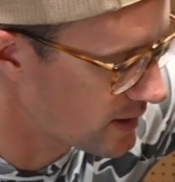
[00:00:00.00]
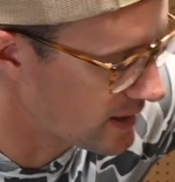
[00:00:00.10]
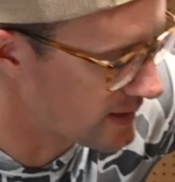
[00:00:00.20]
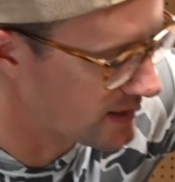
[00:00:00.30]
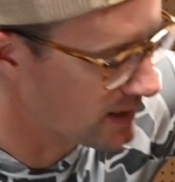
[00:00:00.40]

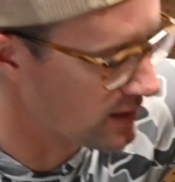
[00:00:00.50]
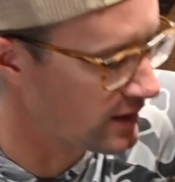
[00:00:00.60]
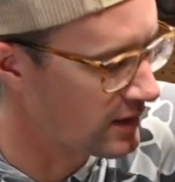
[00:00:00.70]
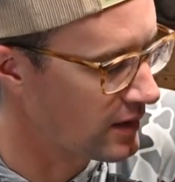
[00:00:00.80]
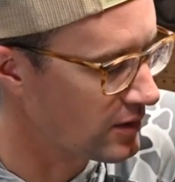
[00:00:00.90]
and then
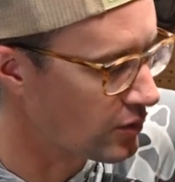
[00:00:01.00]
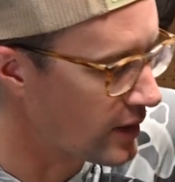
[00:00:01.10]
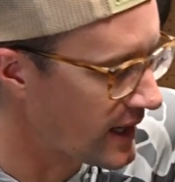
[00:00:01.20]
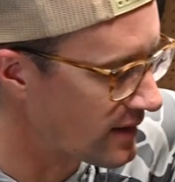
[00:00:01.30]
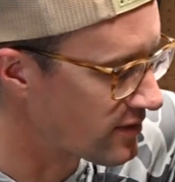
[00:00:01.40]
a little
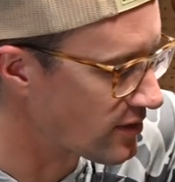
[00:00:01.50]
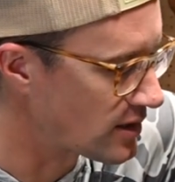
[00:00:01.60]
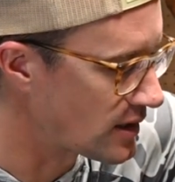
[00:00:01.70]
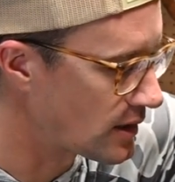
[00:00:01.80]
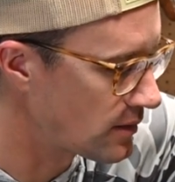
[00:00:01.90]

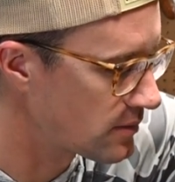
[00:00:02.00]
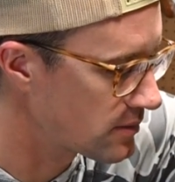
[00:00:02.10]
handsaw